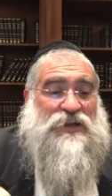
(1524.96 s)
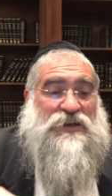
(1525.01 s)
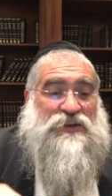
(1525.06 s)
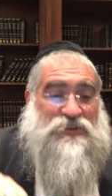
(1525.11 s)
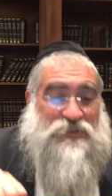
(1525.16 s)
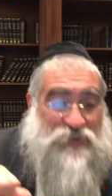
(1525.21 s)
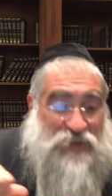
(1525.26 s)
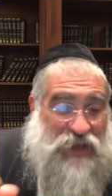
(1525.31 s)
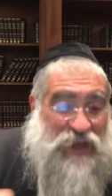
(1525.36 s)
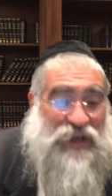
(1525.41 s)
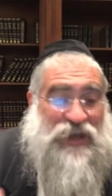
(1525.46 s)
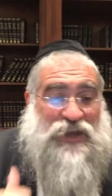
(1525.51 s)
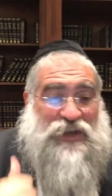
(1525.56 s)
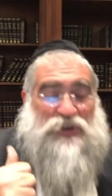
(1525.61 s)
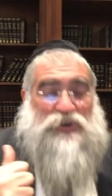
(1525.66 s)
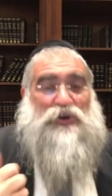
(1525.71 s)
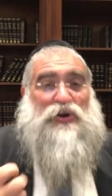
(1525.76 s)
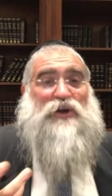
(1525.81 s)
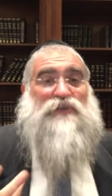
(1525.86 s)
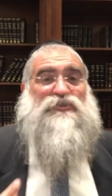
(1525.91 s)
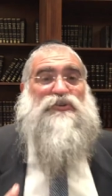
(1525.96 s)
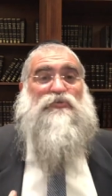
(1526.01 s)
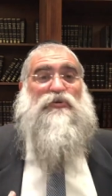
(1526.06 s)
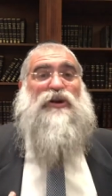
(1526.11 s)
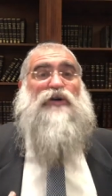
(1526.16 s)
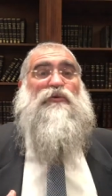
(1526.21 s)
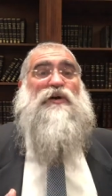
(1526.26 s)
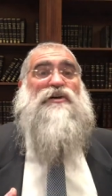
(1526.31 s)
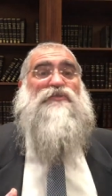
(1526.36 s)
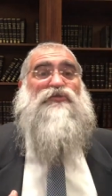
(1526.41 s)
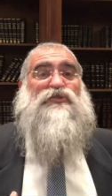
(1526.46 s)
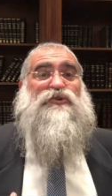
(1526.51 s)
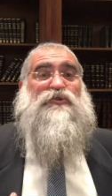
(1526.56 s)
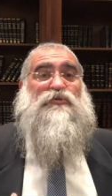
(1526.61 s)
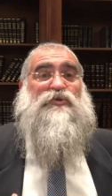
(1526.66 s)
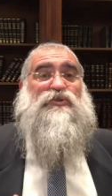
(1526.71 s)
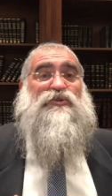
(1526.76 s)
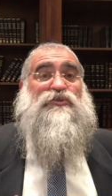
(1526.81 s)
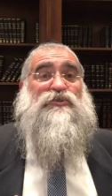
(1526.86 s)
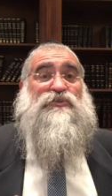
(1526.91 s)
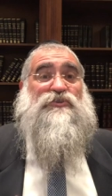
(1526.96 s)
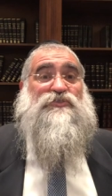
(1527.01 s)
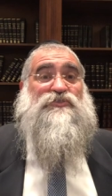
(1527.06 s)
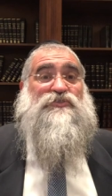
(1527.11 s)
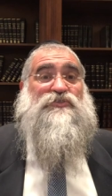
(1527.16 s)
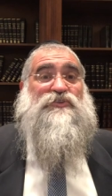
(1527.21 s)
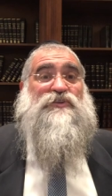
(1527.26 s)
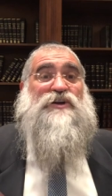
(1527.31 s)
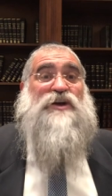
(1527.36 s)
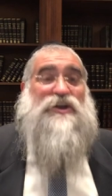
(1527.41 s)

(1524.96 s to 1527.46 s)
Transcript: then you don't have to run away from the world.